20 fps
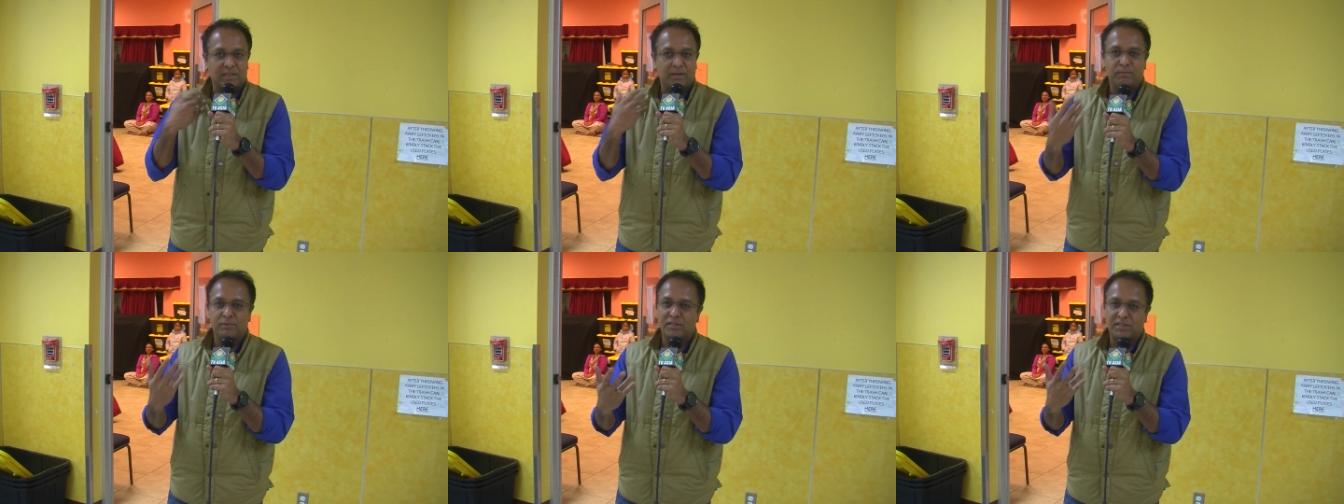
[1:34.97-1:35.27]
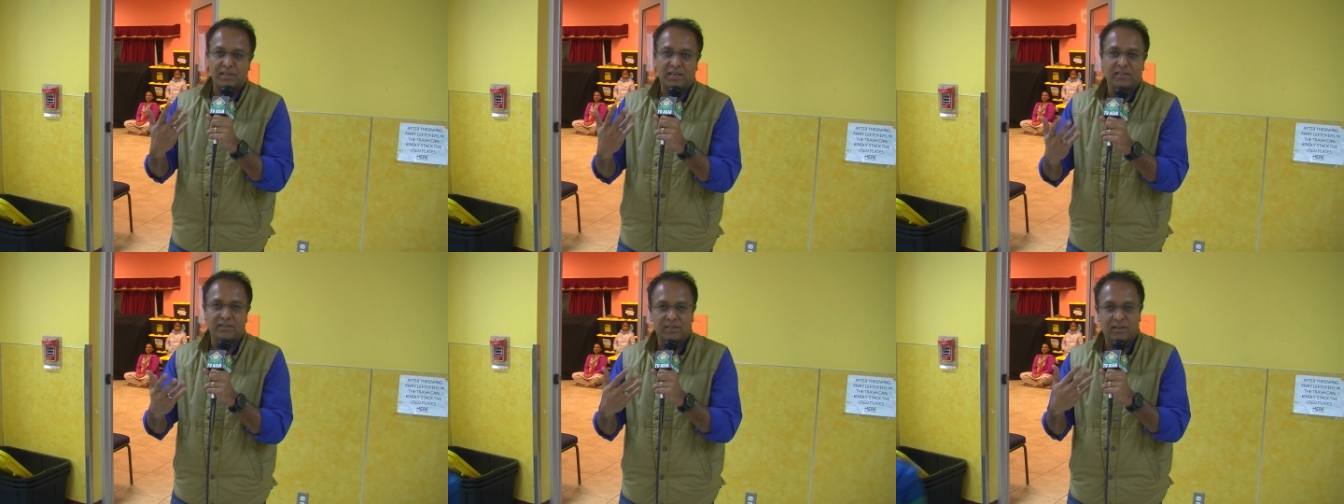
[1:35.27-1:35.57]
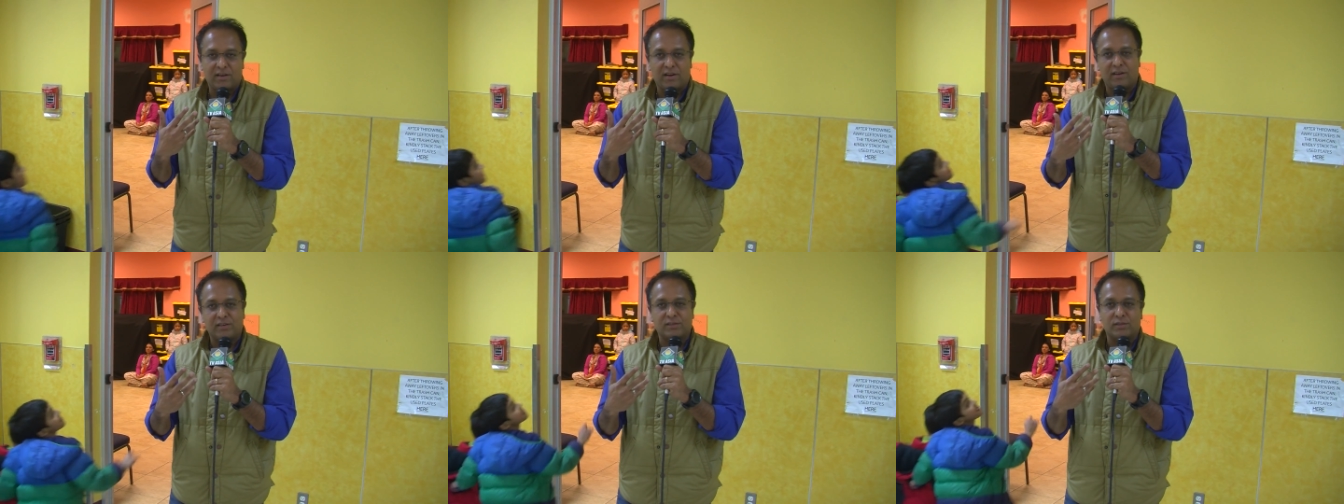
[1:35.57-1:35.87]
and mistakes
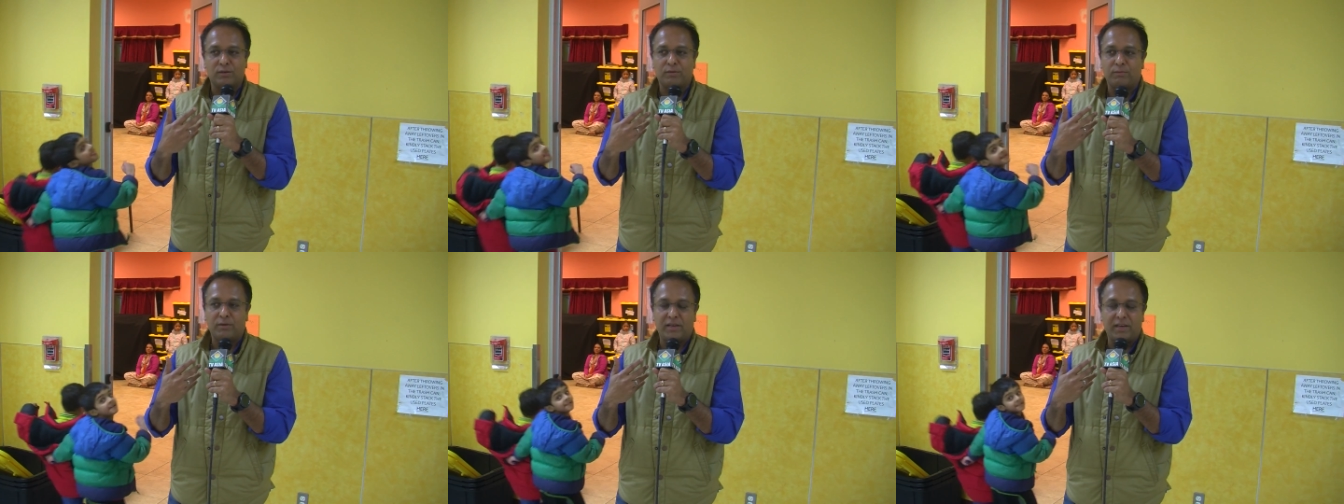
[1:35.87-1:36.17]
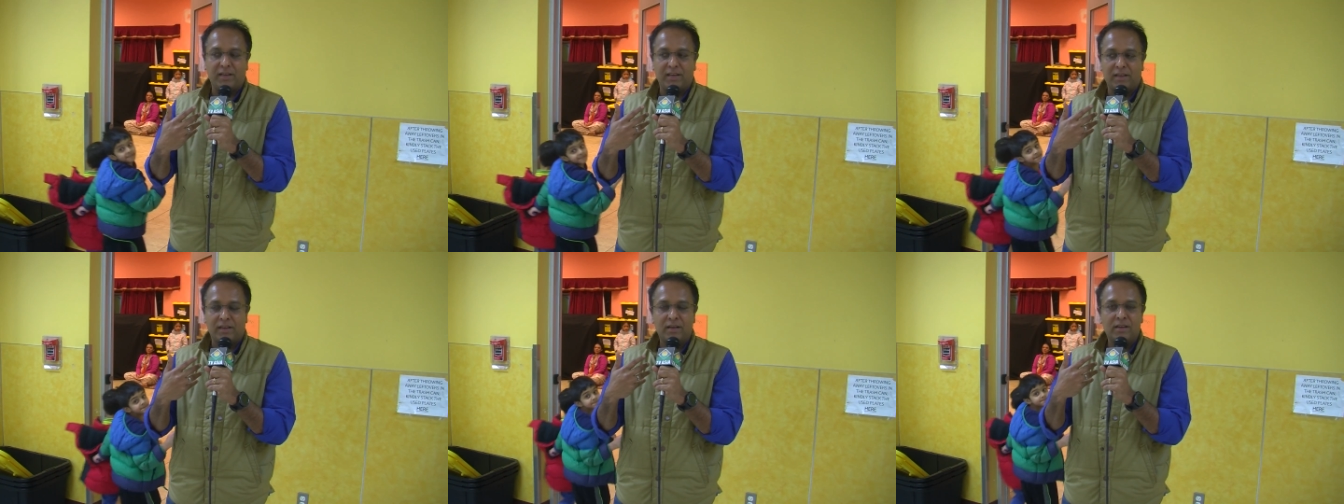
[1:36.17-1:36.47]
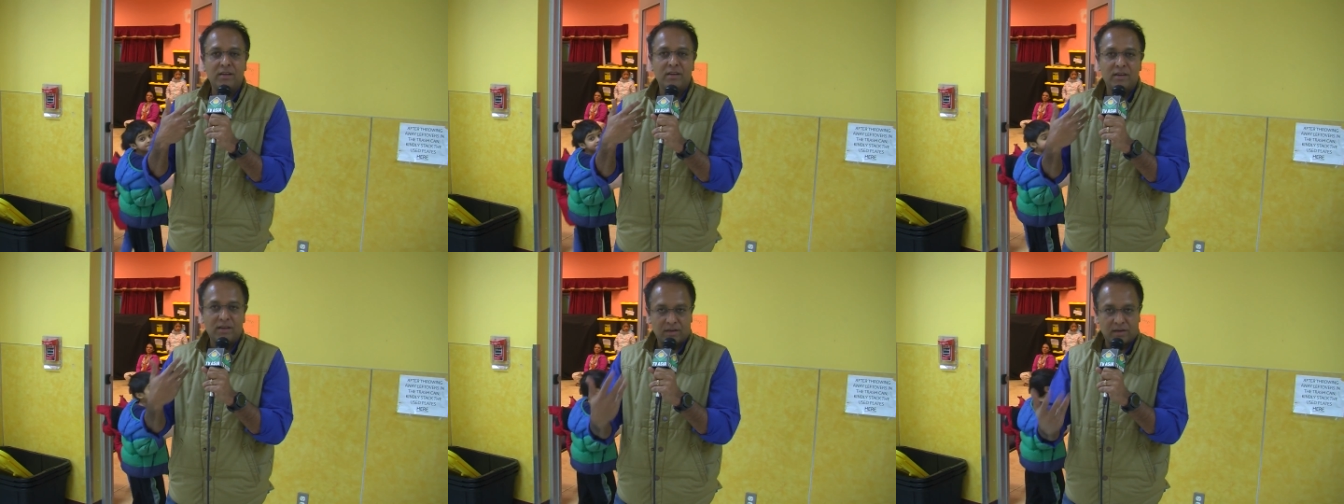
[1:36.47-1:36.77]
are also very
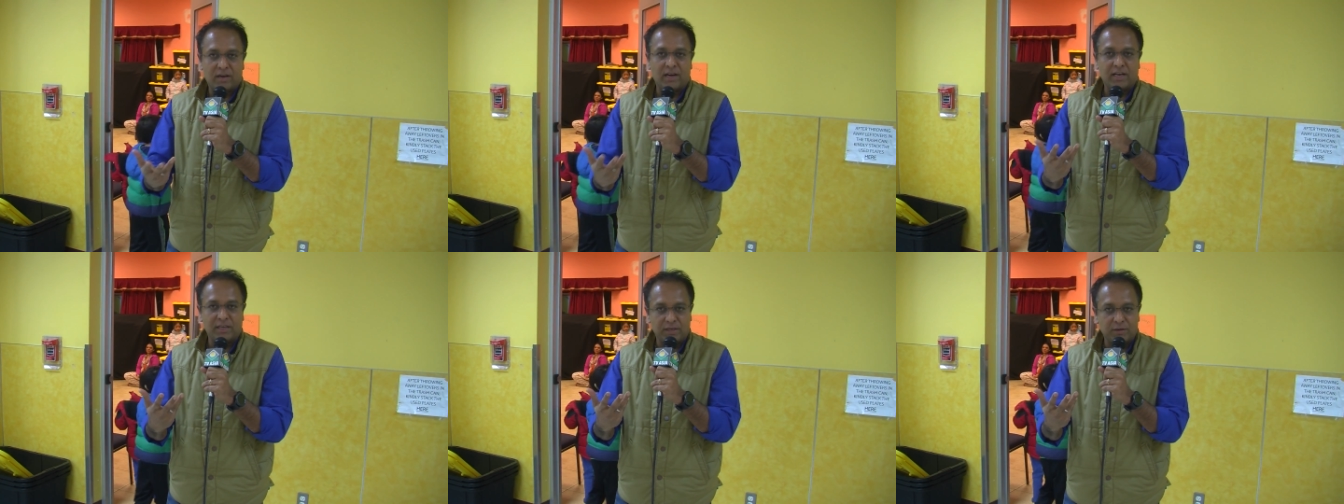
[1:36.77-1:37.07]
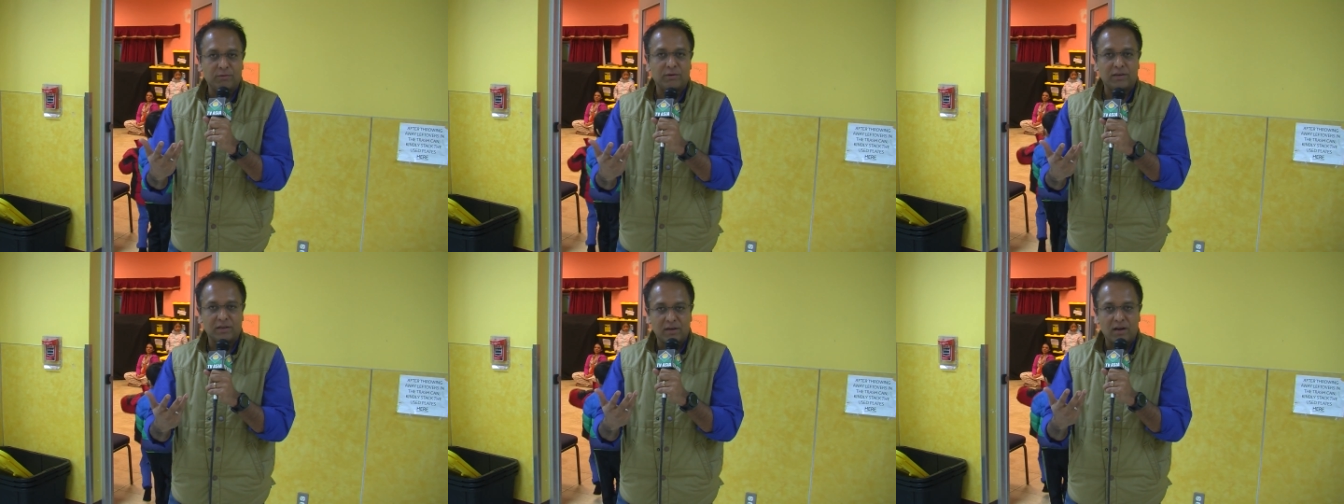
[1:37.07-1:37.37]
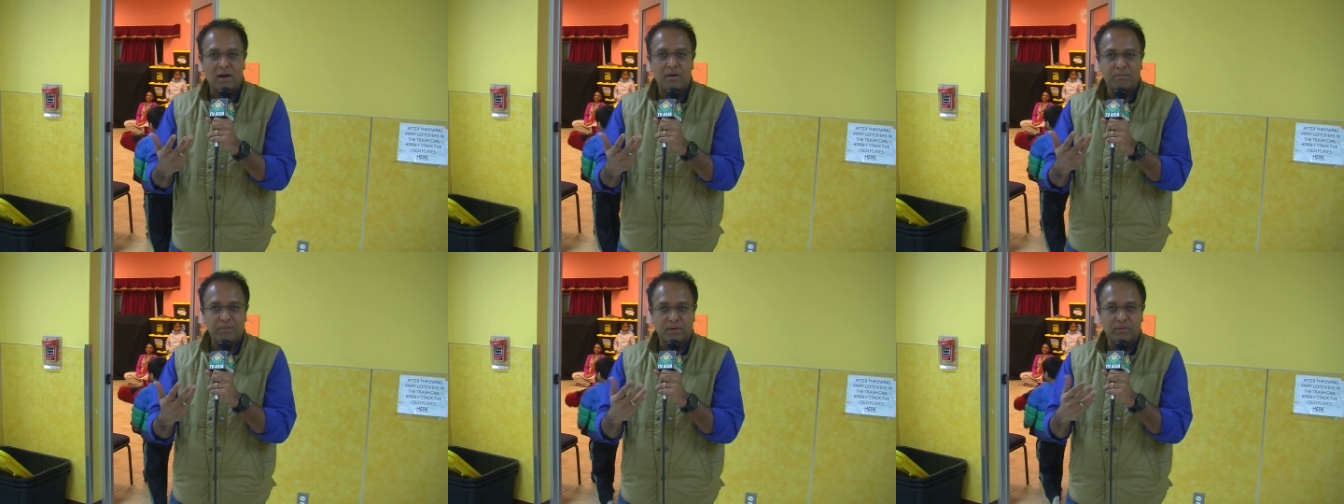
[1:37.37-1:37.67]
relative and
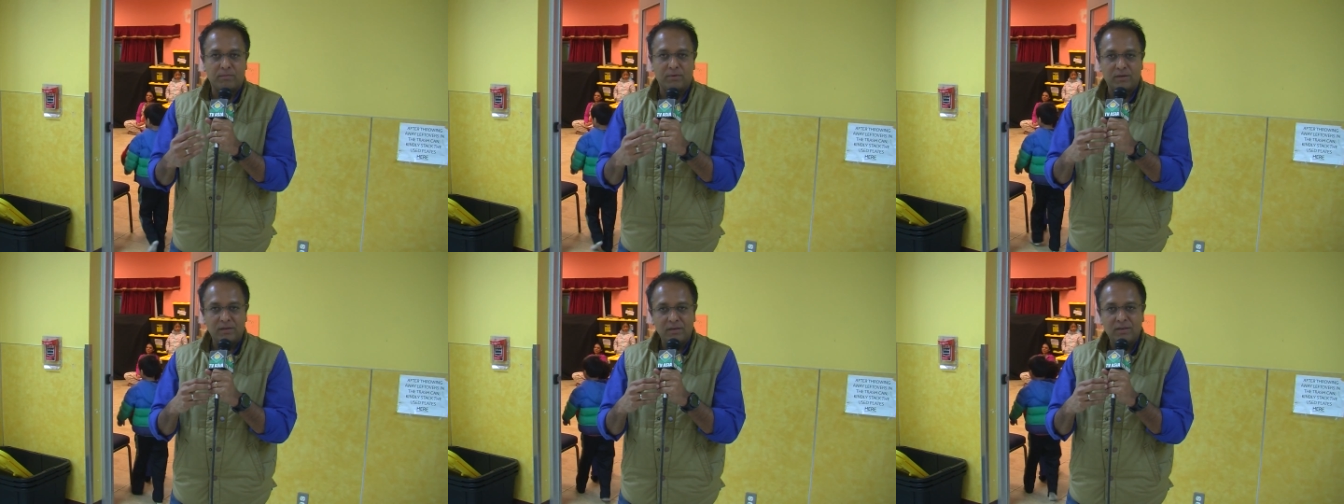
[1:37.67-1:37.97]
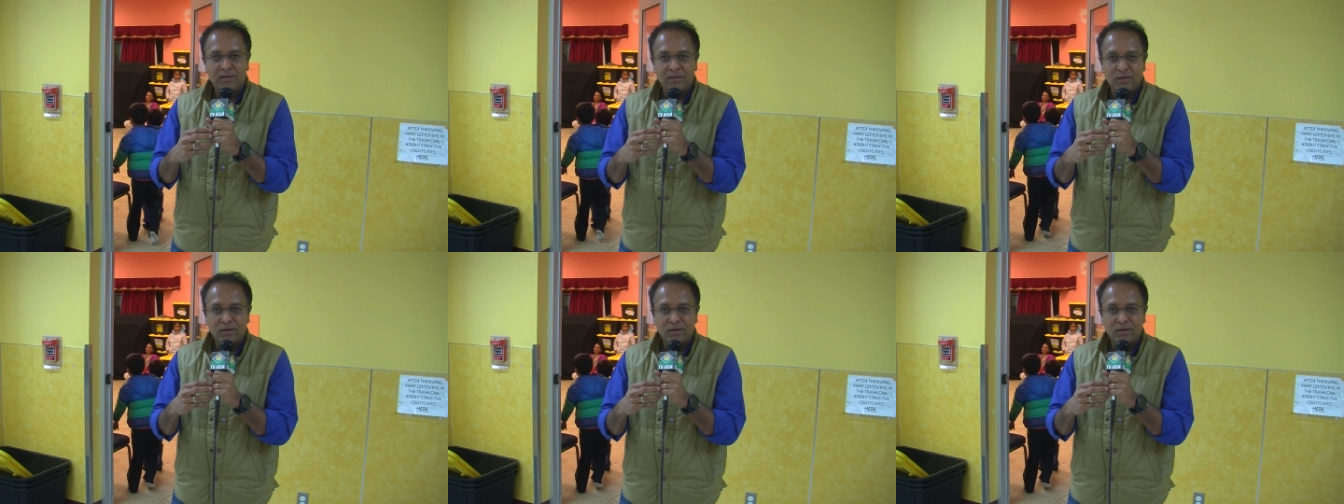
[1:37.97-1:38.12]
comparable.